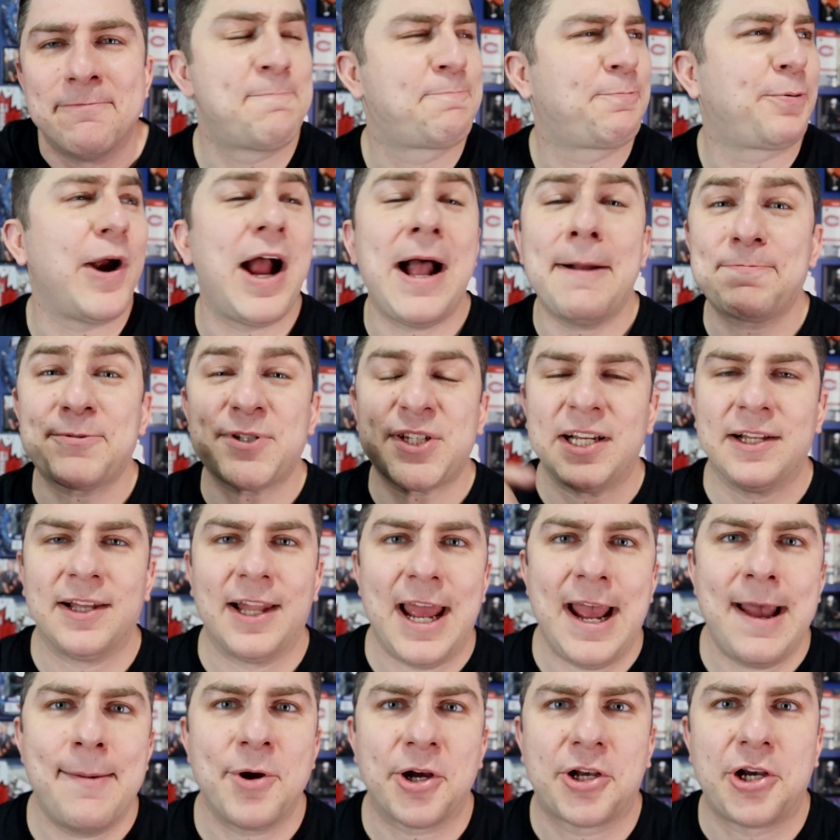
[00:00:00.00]
And props to
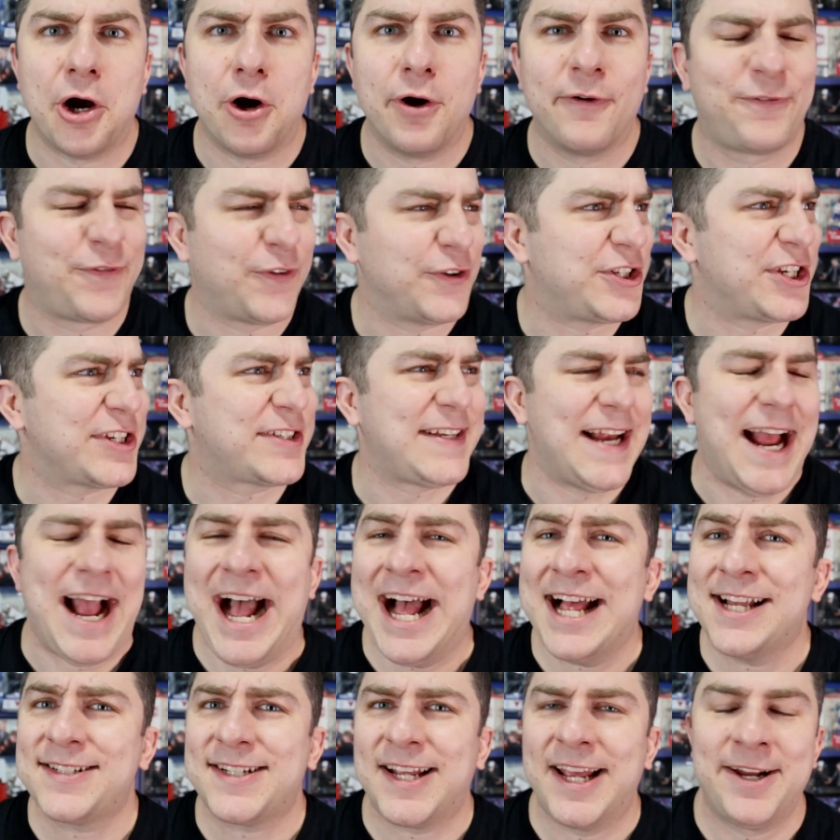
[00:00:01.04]
Lamico for just
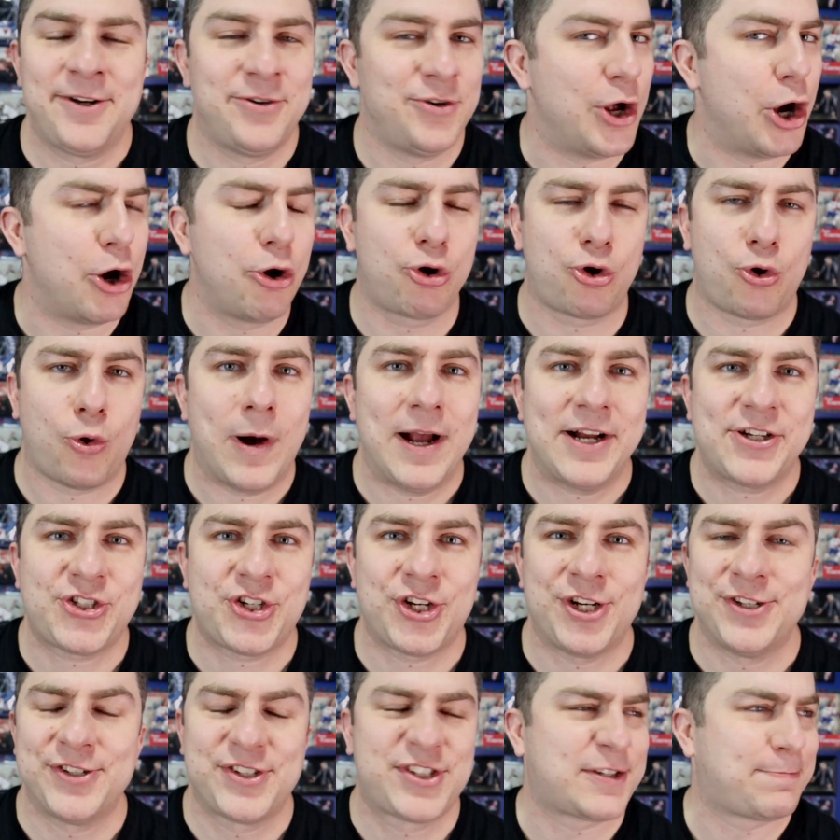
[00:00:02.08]
asking no
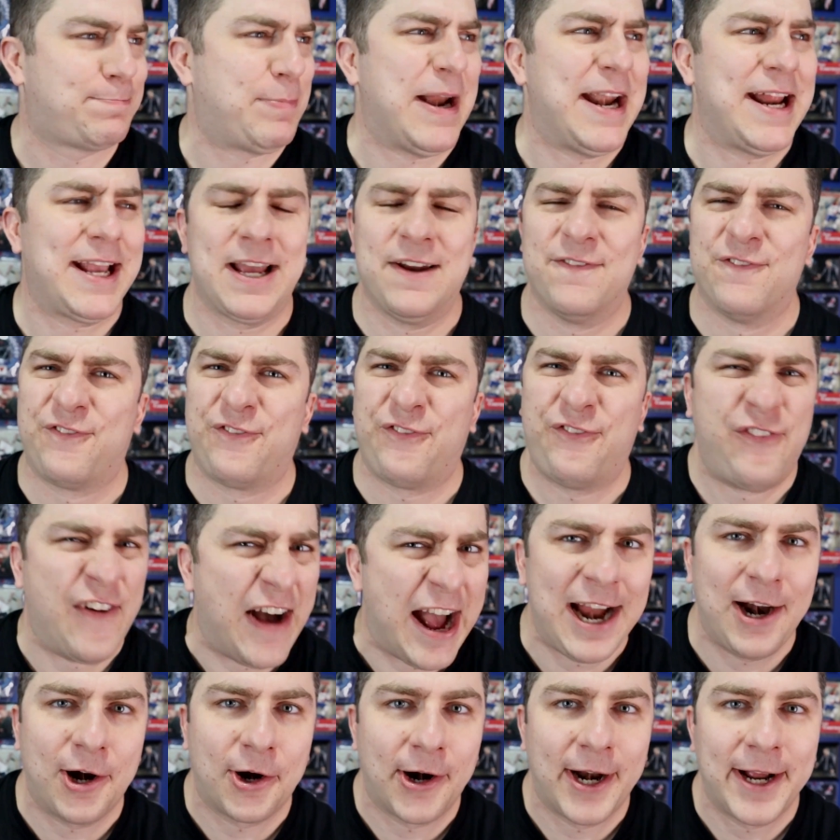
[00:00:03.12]
questions, spinning and
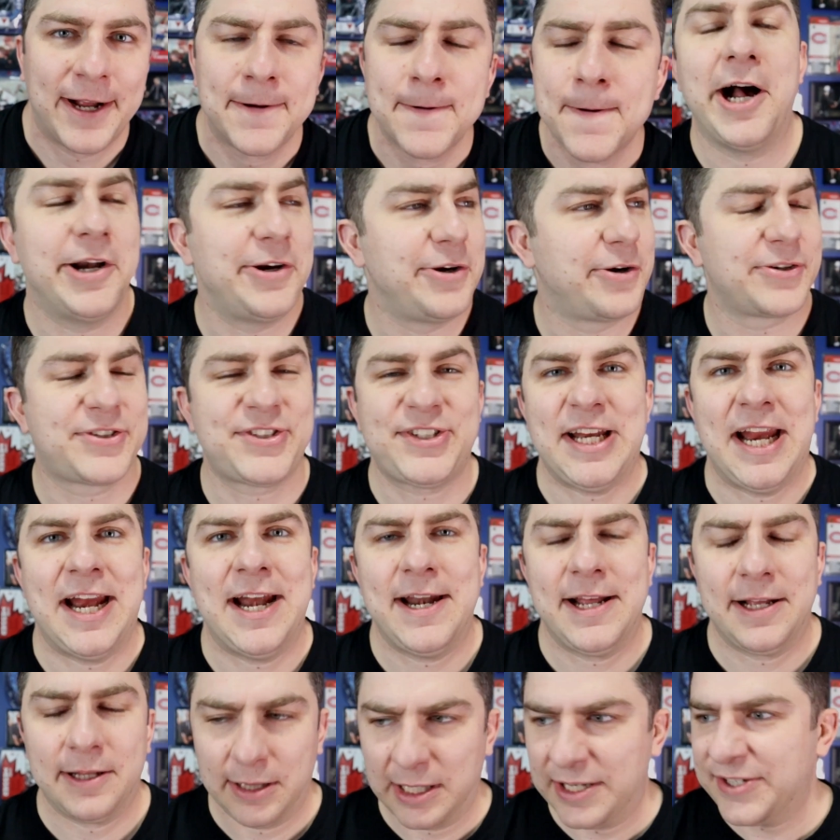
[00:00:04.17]
firing.
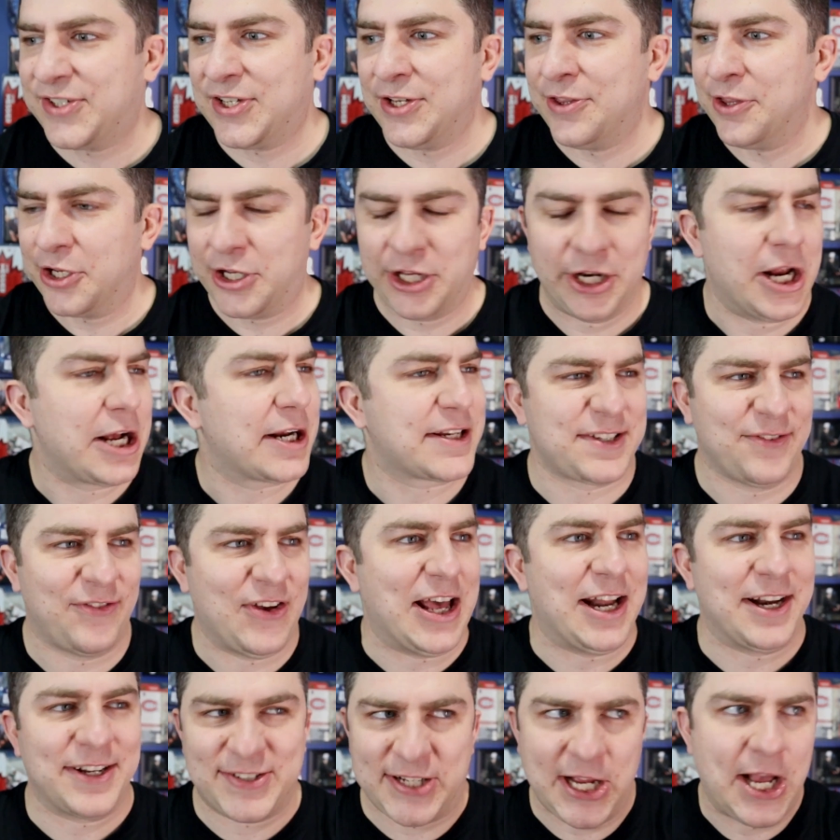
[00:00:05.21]
Understanding, listen, the Canucks have
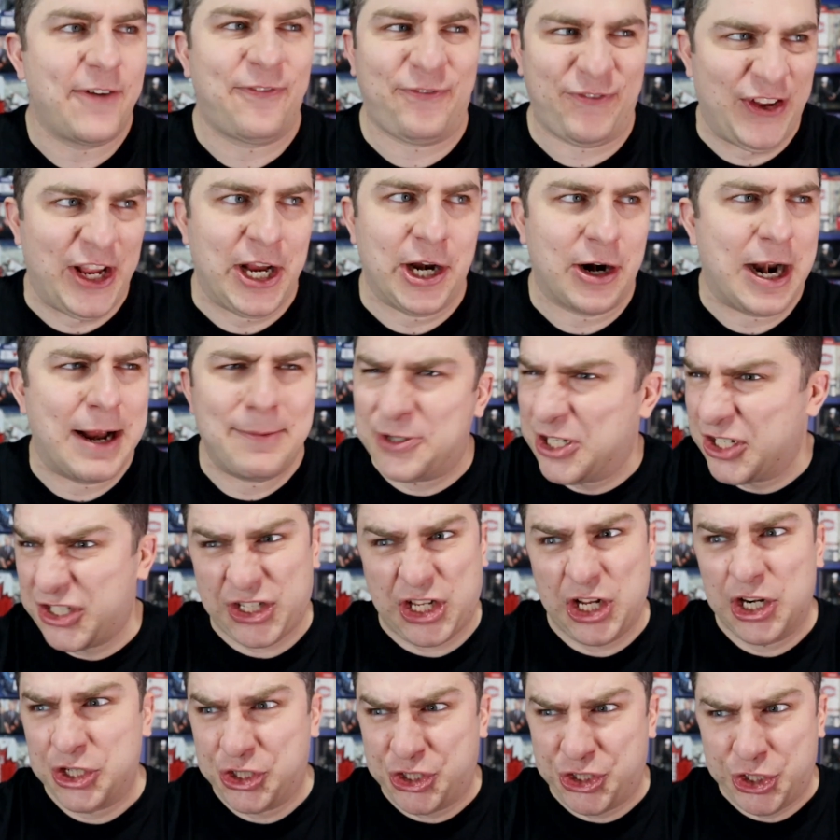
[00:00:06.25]
had a tough year. I'm
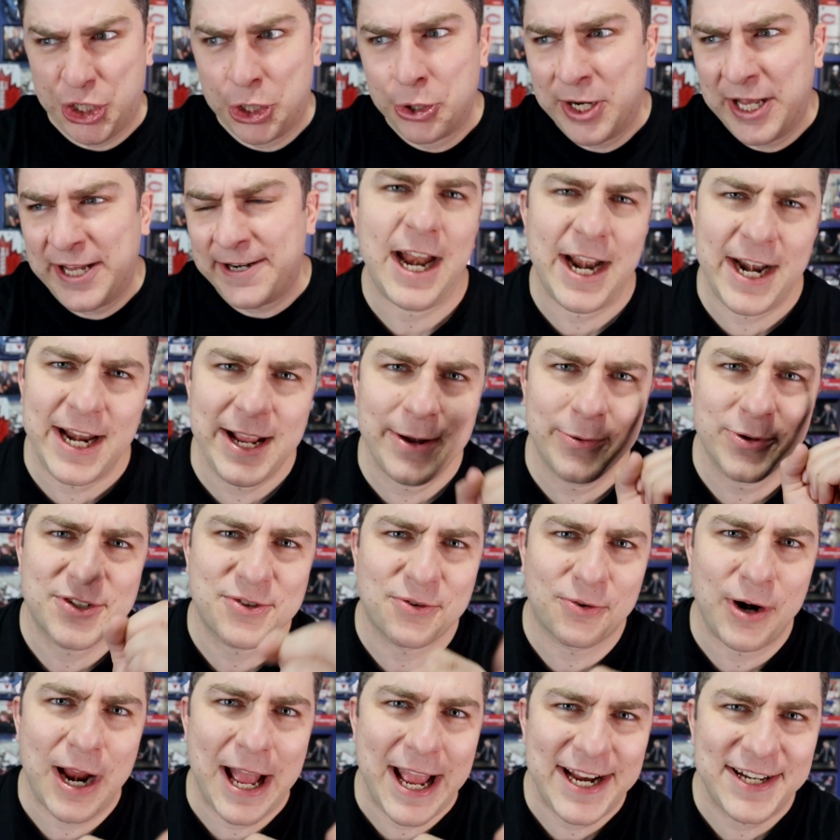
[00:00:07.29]
just gonna shoot it. And he
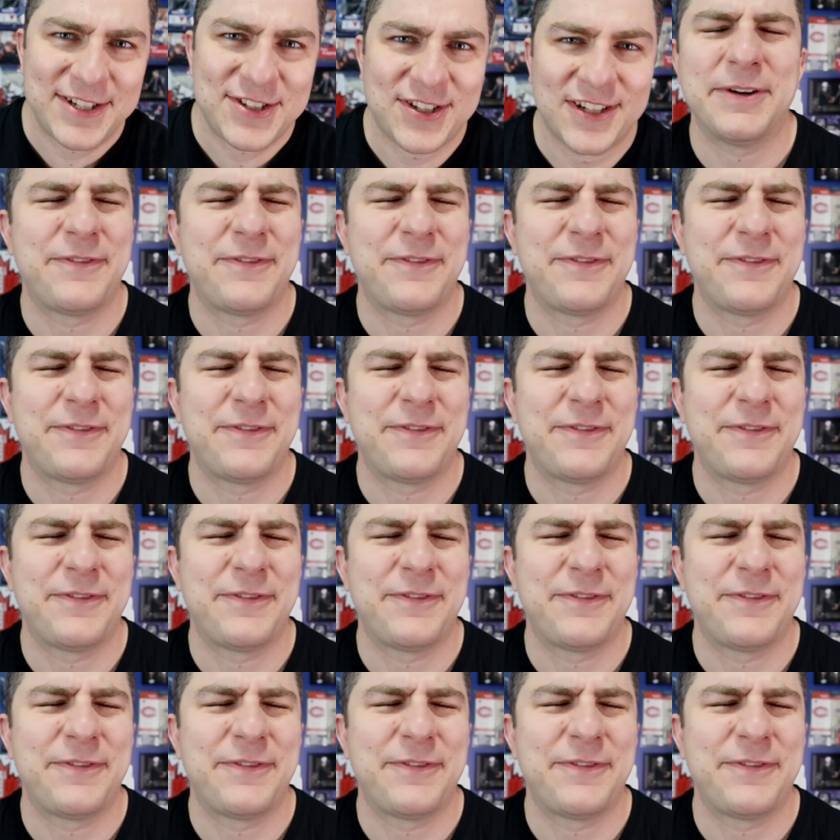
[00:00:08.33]
was right.